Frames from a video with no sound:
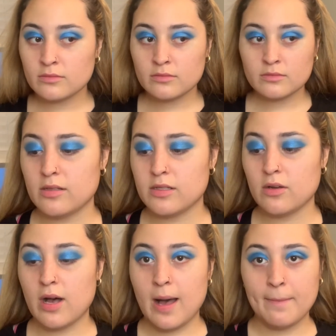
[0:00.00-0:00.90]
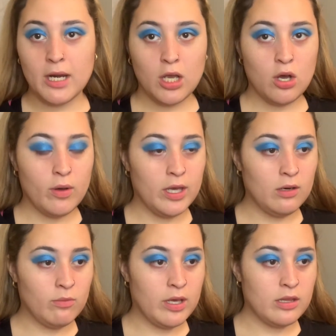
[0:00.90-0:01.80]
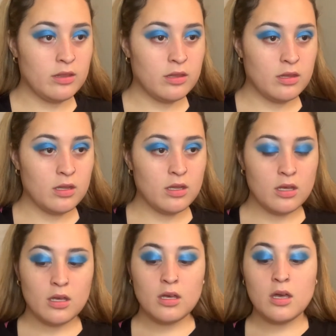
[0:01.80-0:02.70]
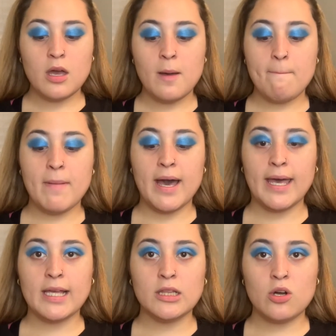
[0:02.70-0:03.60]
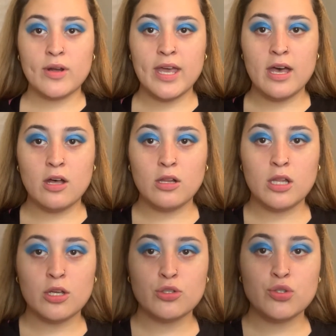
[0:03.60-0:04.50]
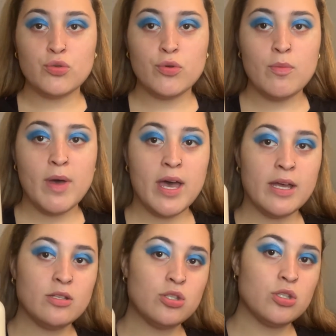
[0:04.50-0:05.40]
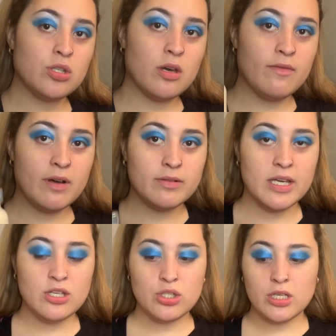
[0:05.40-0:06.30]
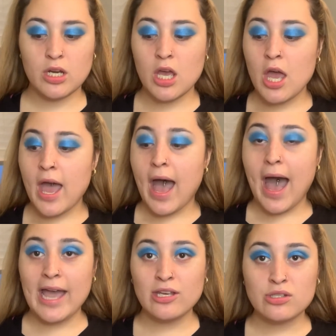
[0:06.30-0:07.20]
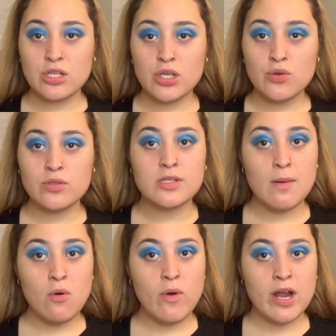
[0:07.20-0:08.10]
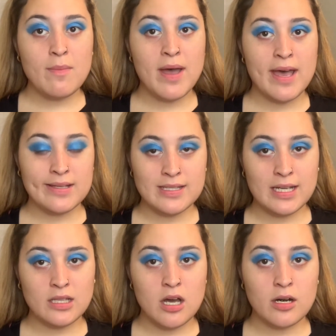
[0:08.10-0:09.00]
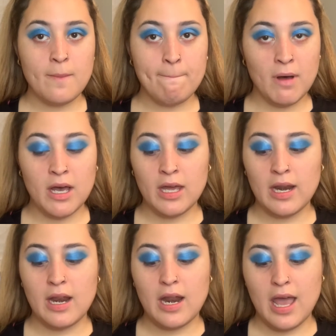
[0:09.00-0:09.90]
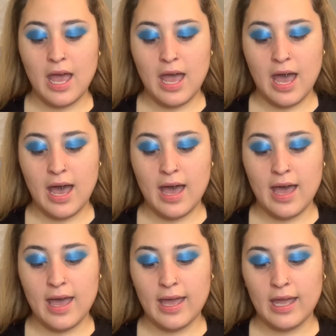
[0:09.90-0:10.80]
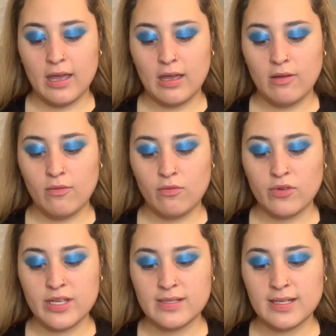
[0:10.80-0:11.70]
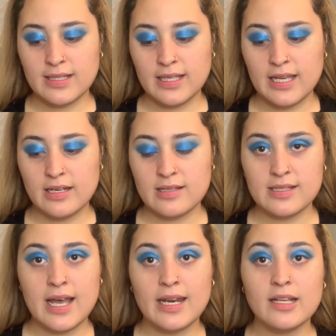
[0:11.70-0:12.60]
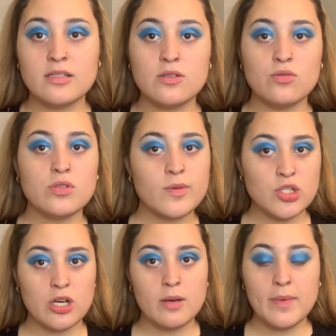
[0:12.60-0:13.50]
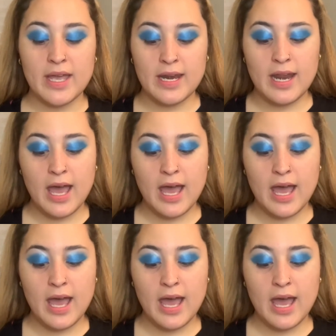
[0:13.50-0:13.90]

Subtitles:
So I'm gonna go in with my L'Oreal True Match foundation. I used to use Double Wear by Estee Lauder, but I recently decided to switch it up, and